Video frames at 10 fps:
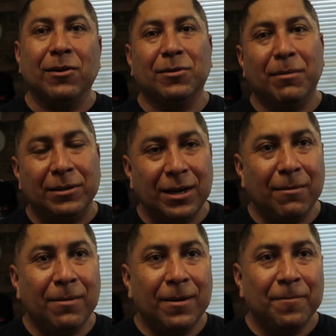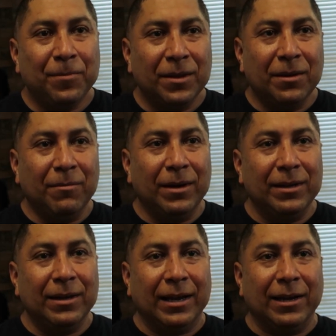cost me my job. But
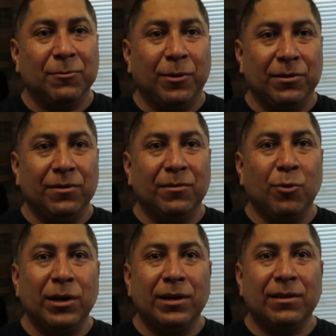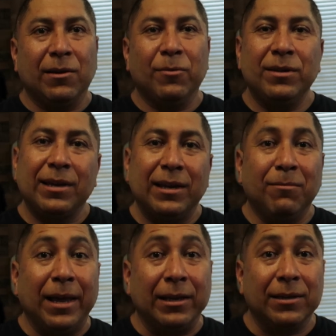like I expressed here this morning, it's like we signed a
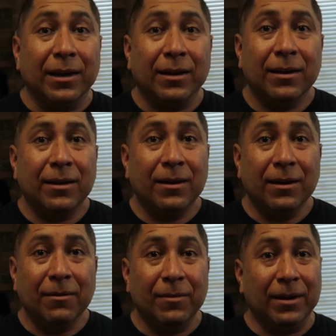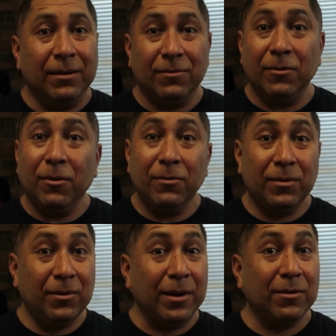blank check because we
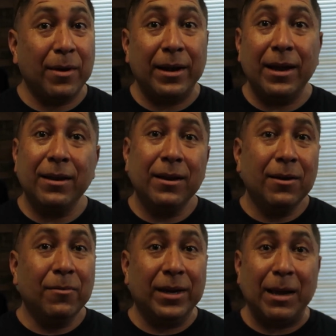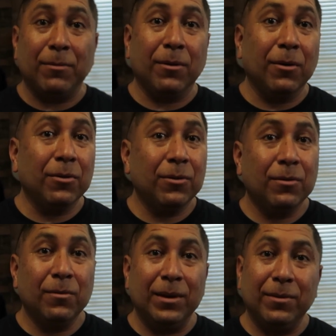raised our right hand, we kept our oath,
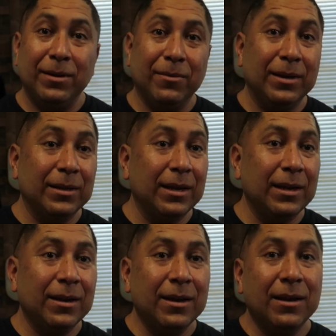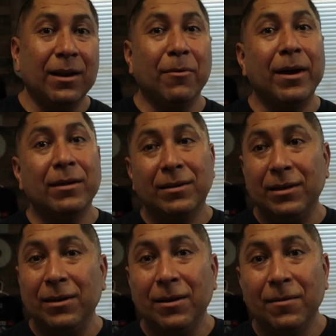we went and did it. Now we're
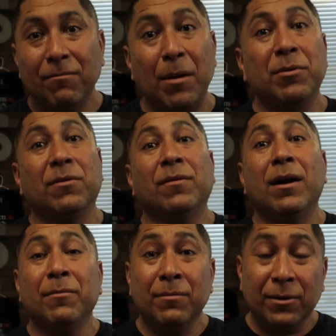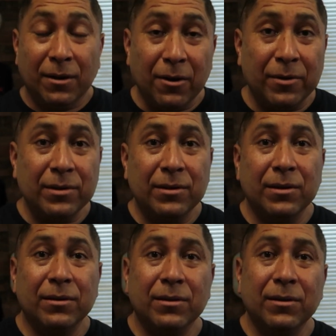asking members of Congress
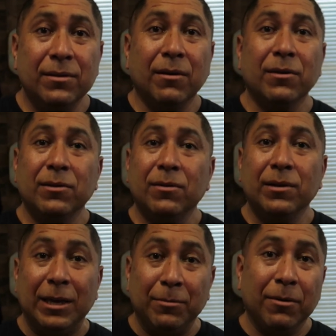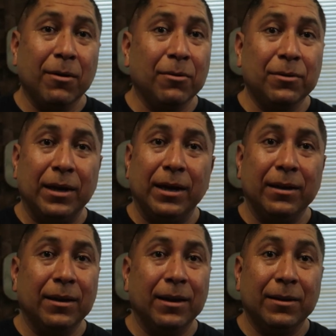to also keep their oath
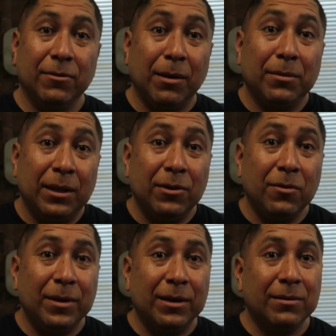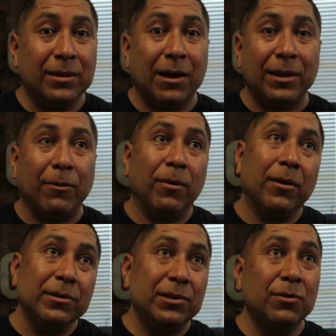and that's what they do, because now that,
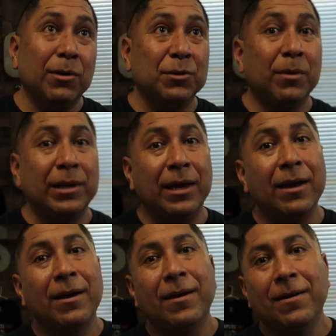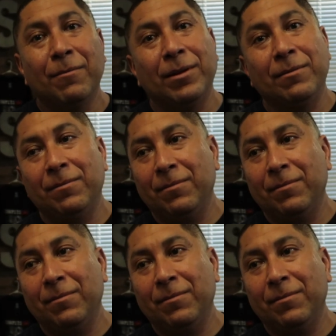well, it's too much money, but